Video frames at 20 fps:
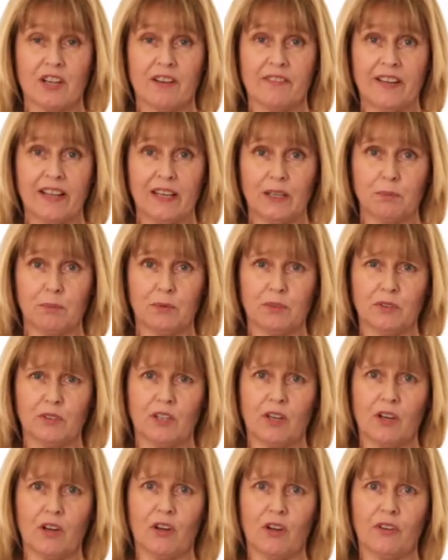
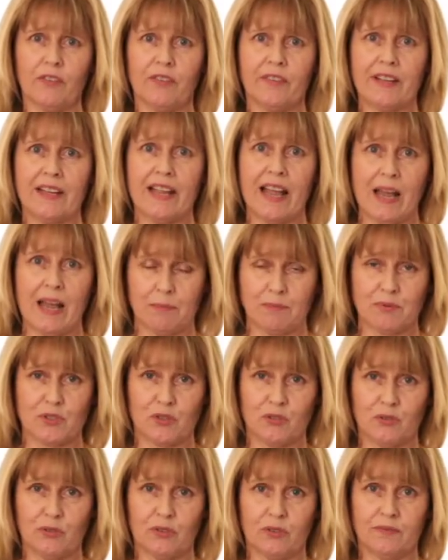available on the App
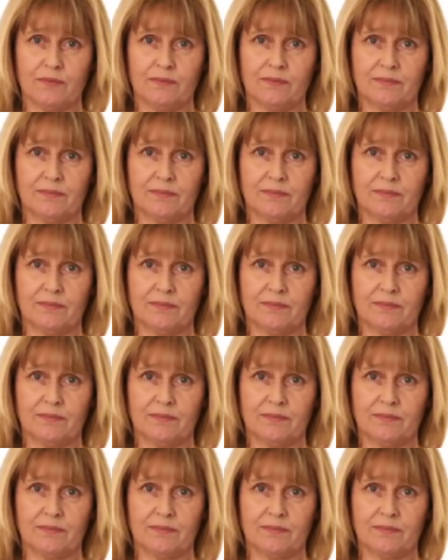Store.